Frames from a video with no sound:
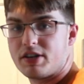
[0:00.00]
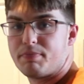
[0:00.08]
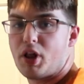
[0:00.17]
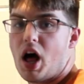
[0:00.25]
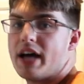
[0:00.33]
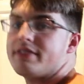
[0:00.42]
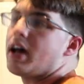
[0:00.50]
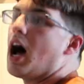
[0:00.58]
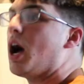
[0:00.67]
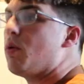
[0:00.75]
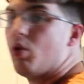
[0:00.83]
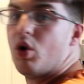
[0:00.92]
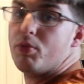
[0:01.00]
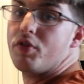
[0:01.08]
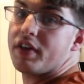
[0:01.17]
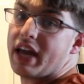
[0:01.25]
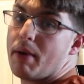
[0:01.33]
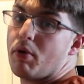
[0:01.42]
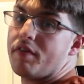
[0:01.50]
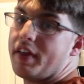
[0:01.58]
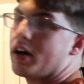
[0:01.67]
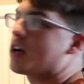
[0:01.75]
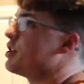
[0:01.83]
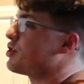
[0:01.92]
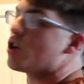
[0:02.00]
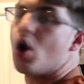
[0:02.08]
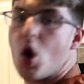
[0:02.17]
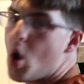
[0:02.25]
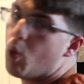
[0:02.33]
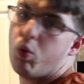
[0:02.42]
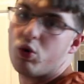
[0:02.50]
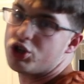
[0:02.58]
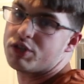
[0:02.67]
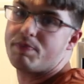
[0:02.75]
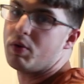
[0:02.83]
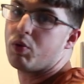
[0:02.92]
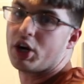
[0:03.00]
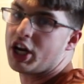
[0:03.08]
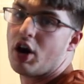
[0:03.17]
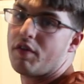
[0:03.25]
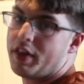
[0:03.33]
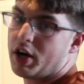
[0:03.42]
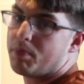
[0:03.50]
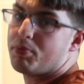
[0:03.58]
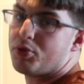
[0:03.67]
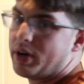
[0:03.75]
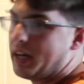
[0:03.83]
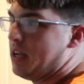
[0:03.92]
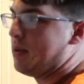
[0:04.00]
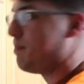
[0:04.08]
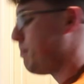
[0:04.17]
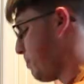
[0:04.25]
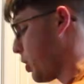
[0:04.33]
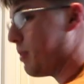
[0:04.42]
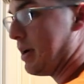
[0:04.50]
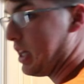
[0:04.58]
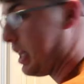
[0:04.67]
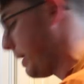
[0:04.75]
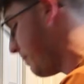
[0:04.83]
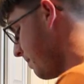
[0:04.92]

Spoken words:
en place, I will move the camera over there because we'll just be working over there pretty permanently.